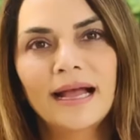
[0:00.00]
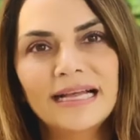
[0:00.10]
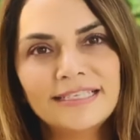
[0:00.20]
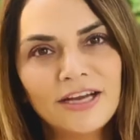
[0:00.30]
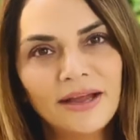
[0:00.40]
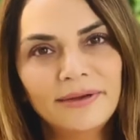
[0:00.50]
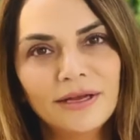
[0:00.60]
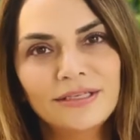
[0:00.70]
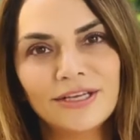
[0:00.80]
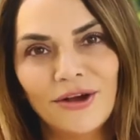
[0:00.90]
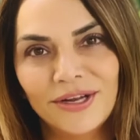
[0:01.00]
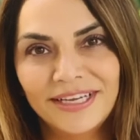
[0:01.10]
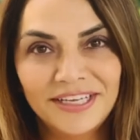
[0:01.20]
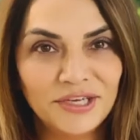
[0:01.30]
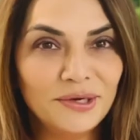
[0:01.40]
As time goes on,
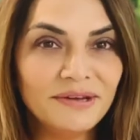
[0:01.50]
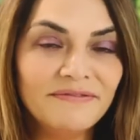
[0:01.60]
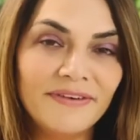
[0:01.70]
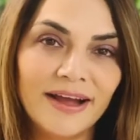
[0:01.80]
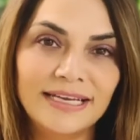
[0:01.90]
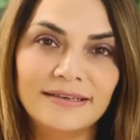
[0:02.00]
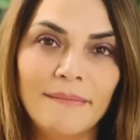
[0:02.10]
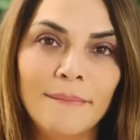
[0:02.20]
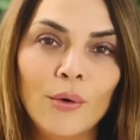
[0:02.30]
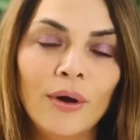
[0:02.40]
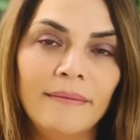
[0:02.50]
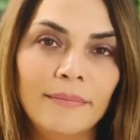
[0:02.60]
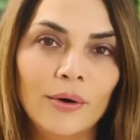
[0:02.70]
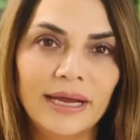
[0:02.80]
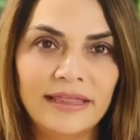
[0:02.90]
you can find more and
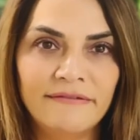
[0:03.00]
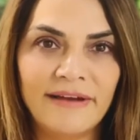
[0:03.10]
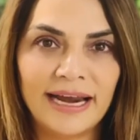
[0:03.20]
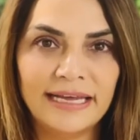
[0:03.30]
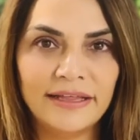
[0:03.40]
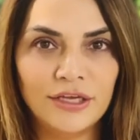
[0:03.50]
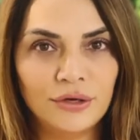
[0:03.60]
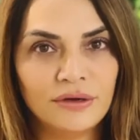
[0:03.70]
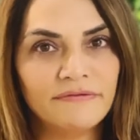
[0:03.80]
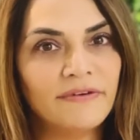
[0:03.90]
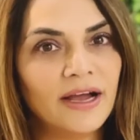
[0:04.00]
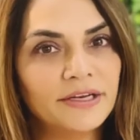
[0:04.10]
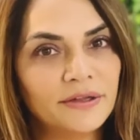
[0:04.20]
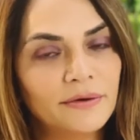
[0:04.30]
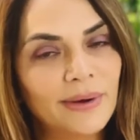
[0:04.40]
more in the valley that you can find
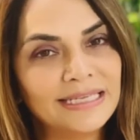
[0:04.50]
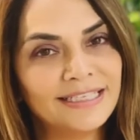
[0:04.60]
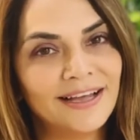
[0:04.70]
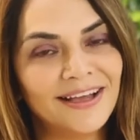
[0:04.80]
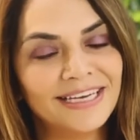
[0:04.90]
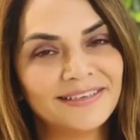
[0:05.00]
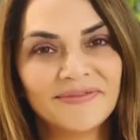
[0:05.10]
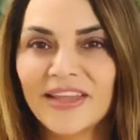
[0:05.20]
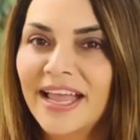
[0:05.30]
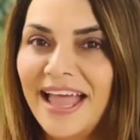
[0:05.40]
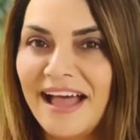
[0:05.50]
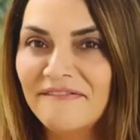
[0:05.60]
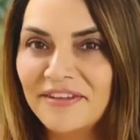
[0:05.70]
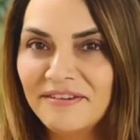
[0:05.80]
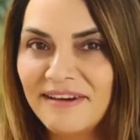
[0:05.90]
on the west side. And
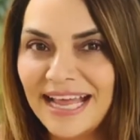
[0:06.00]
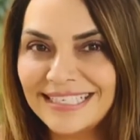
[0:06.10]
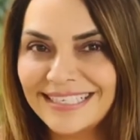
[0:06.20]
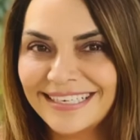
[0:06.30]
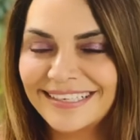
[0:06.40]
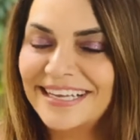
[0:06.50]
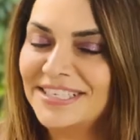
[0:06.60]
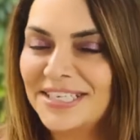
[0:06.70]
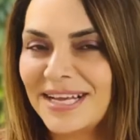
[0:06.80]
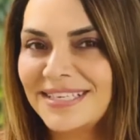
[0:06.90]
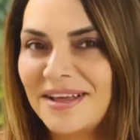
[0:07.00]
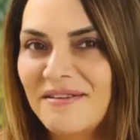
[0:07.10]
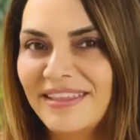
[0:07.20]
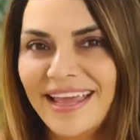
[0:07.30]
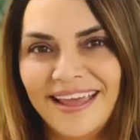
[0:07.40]
for the rest, it's just
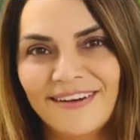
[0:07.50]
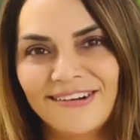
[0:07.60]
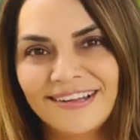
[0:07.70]
over the hill.